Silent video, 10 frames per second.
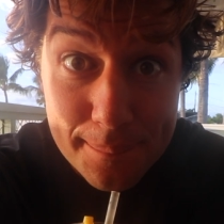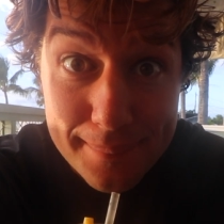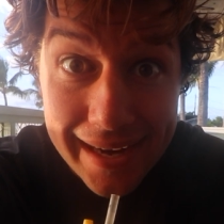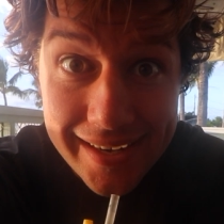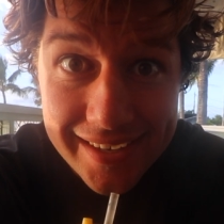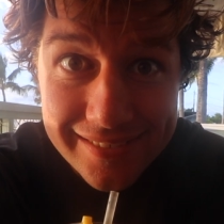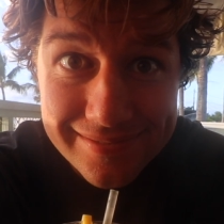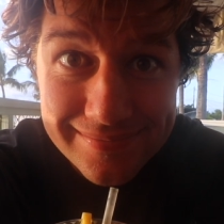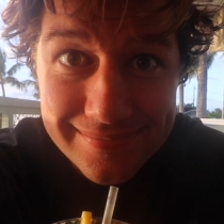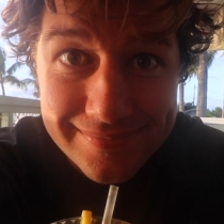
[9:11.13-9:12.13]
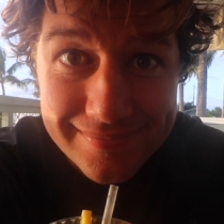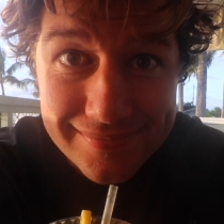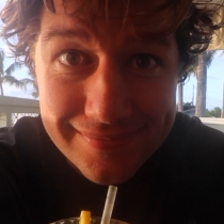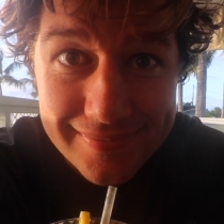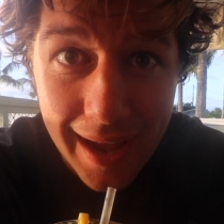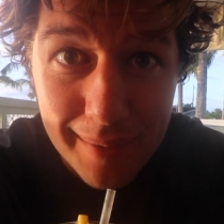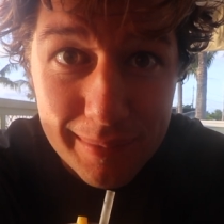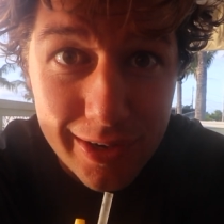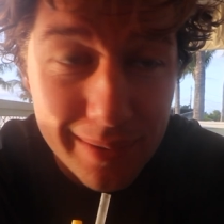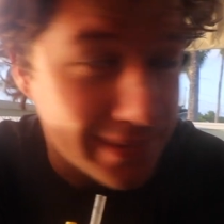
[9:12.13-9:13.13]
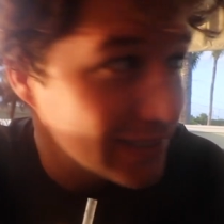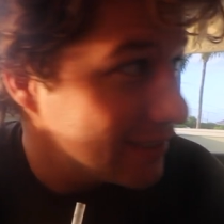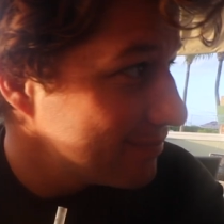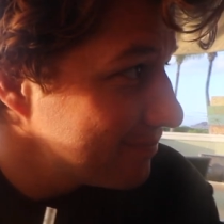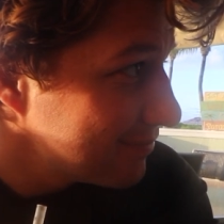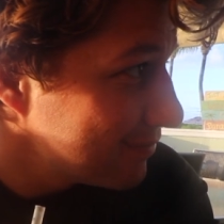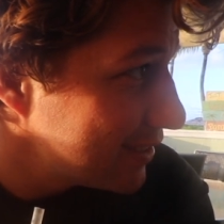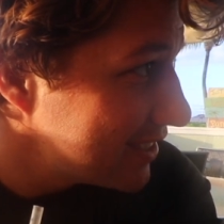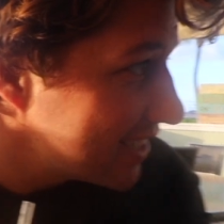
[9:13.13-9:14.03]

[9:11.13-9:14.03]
Made it. I'm a criminal. What you